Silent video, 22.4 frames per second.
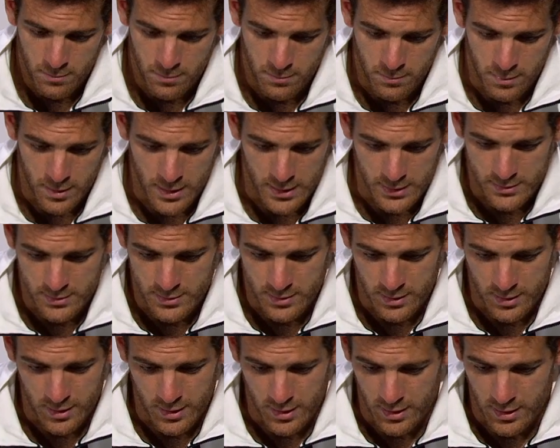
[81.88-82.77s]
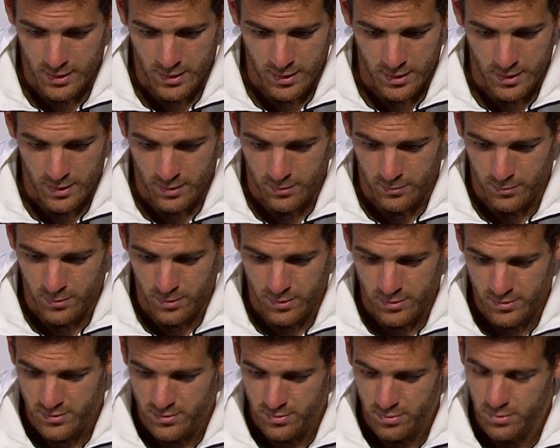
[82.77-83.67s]
But it
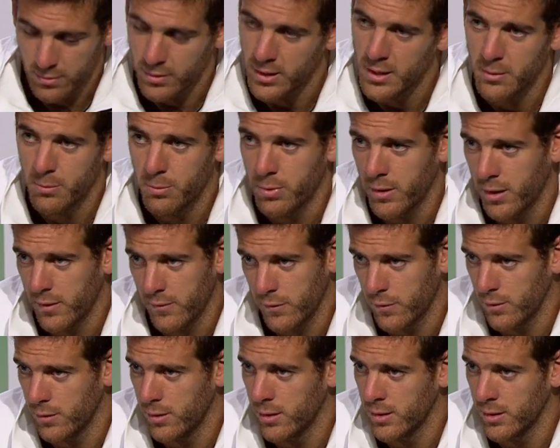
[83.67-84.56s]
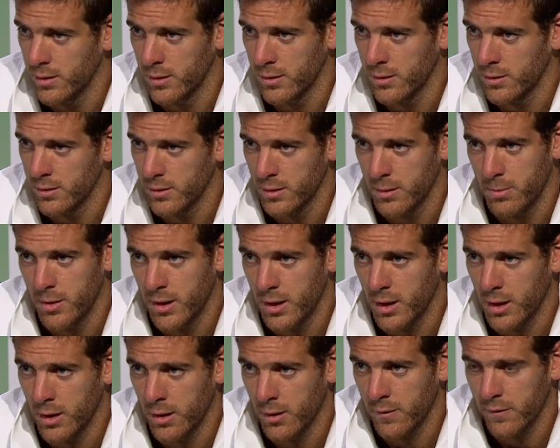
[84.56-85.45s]
was really painful in the
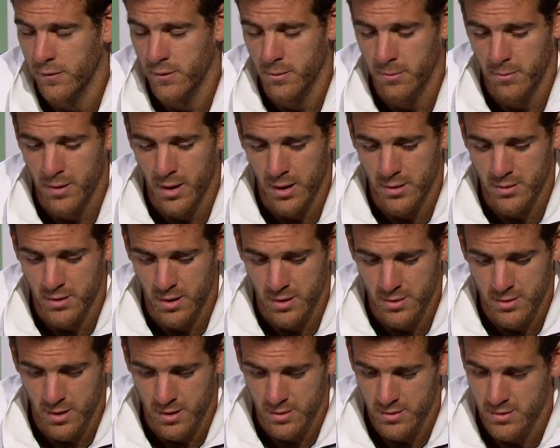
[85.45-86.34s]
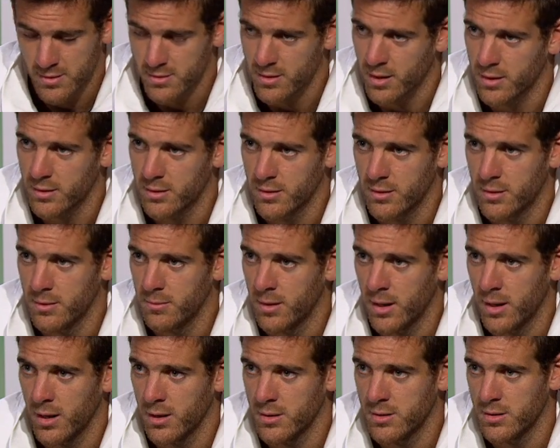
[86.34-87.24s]
beginning of the match. I just started the
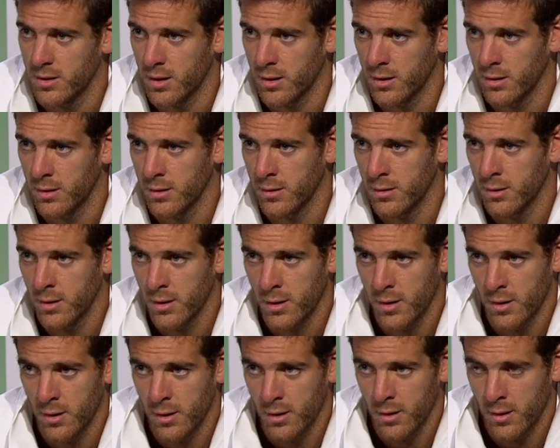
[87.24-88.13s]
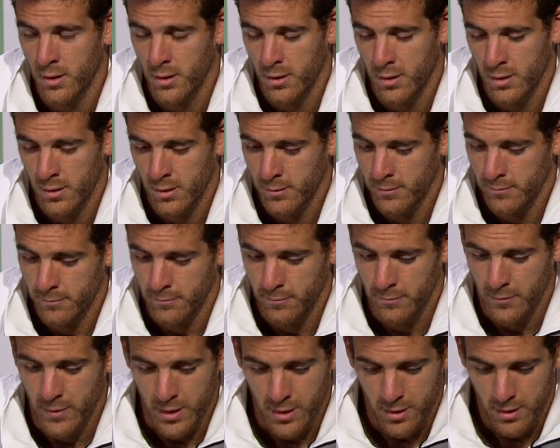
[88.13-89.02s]
match and
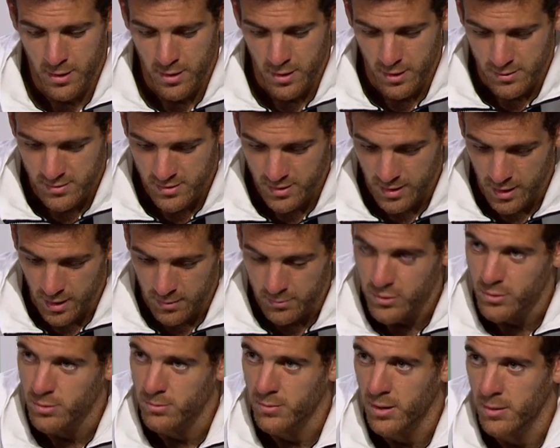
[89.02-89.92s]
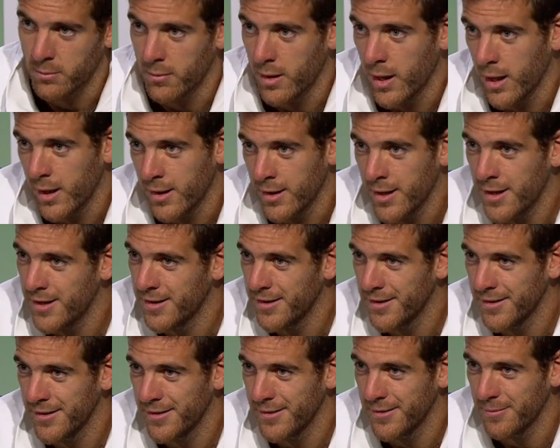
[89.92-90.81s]
many things come to my mind,
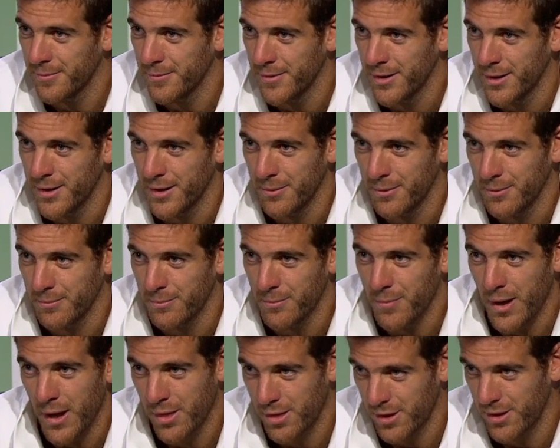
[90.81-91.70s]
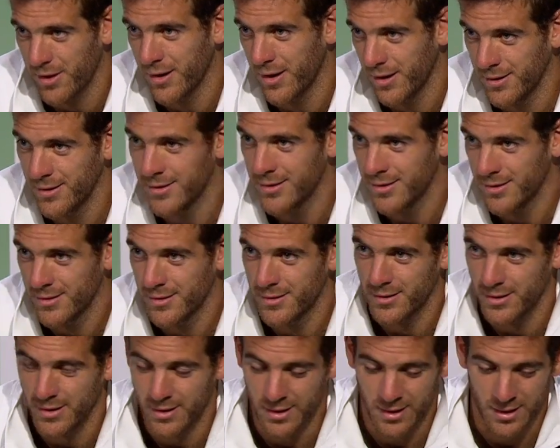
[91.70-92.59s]
many bad things,
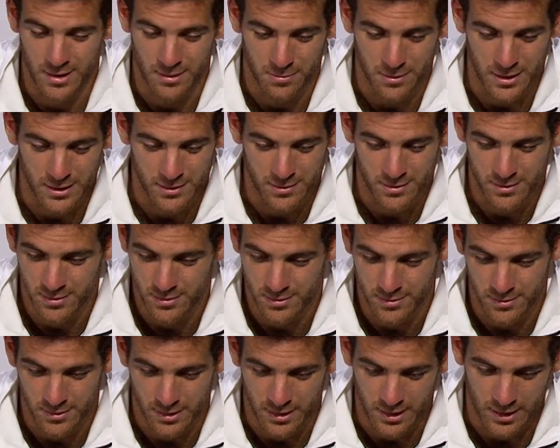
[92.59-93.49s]
but